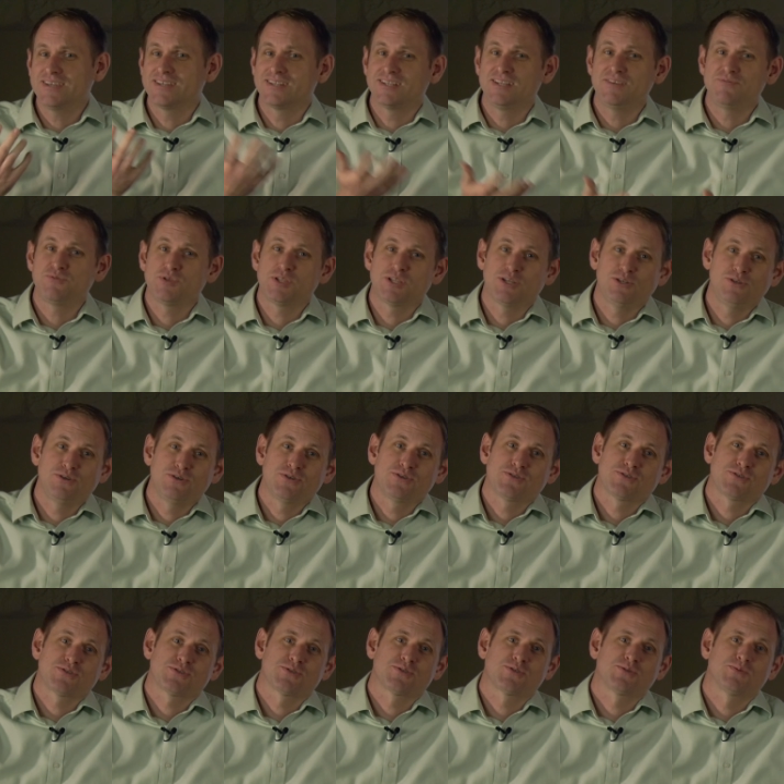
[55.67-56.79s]
could live with the
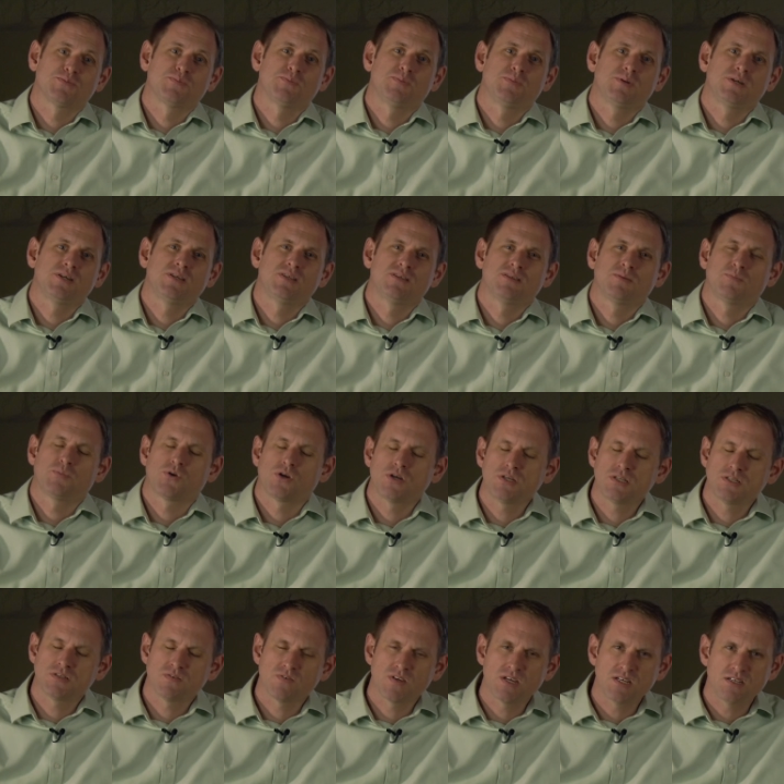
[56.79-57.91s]
looks, but the
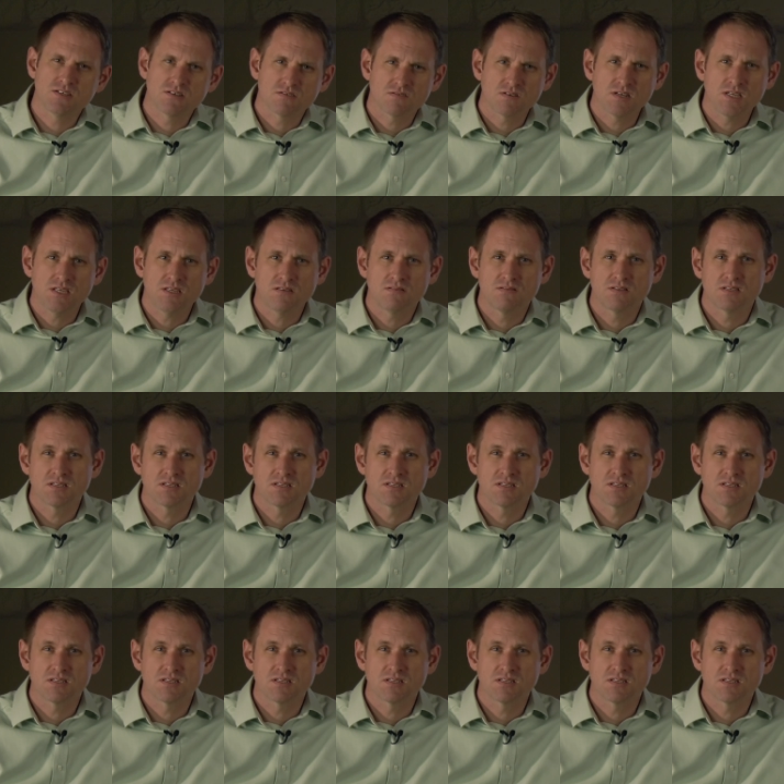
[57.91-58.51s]
price of entry,